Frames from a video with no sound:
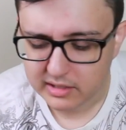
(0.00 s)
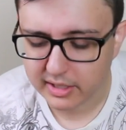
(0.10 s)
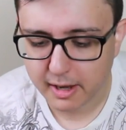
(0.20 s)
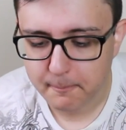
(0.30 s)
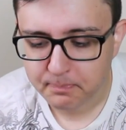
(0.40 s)

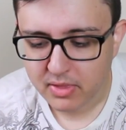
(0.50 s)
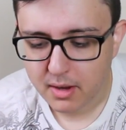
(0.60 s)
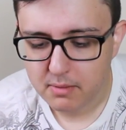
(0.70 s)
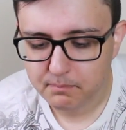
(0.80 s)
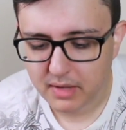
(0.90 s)
Like,
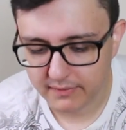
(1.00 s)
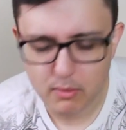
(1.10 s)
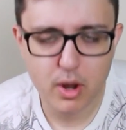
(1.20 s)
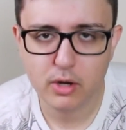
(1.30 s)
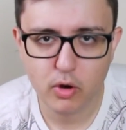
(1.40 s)
if I
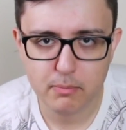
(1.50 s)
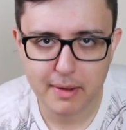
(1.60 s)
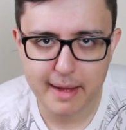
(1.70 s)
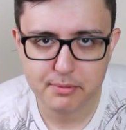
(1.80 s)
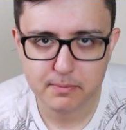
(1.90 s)
want corn
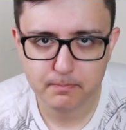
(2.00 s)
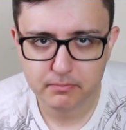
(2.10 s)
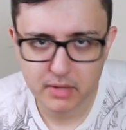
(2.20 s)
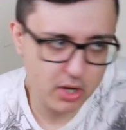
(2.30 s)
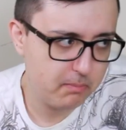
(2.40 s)
pops,
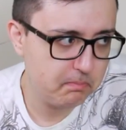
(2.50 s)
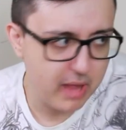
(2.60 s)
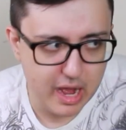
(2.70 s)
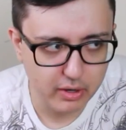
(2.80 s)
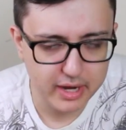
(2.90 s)

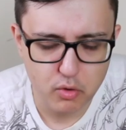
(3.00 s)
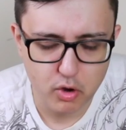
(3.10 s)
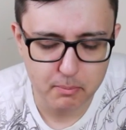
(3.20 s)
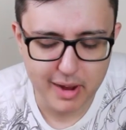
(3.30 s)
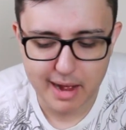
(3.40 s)
I'll
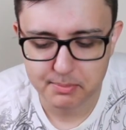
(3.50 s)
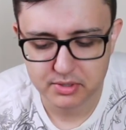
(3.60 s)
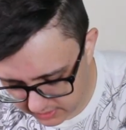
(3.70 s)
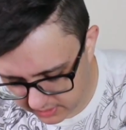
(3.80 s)
corn pops.